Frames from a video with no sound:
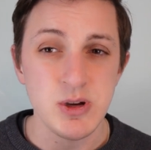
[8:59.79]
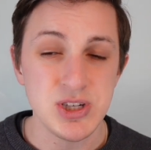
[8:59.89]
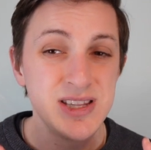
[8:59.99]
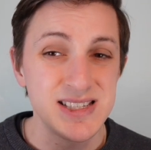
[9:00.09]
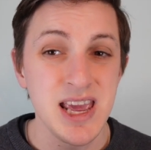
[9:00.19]
which
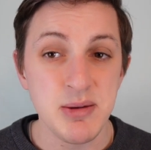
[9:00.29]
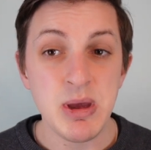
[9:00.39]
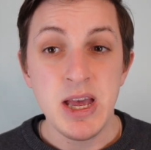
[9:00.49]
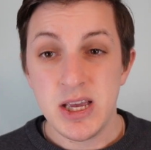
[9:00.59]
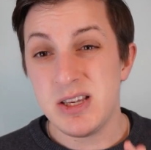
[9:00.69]
in this game
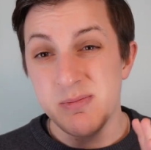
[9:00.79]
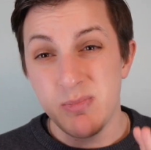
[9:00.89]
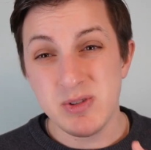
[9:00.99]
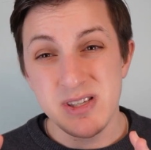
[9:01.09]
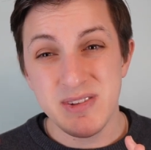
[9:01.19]
is
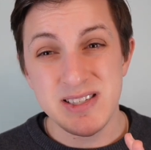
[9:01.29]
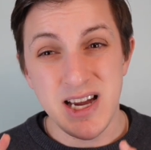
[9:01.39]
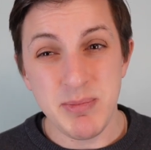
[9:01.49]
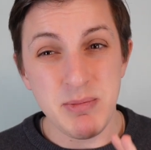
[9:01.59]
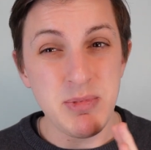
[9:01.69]
most of the
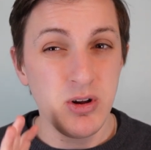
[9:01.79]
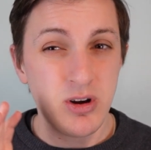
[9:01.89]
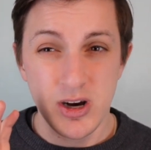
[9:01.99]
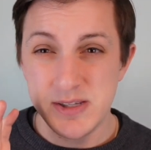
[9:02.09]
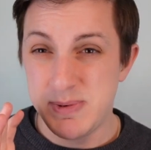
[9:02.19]
time the middle cards,